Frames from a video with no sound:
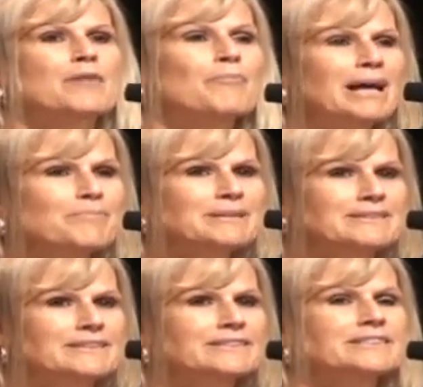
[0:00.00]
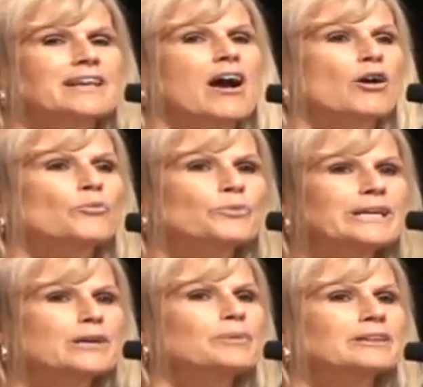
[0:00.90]
My business are
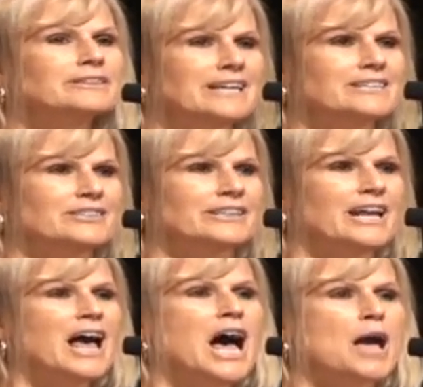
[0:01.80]
rehabilitation.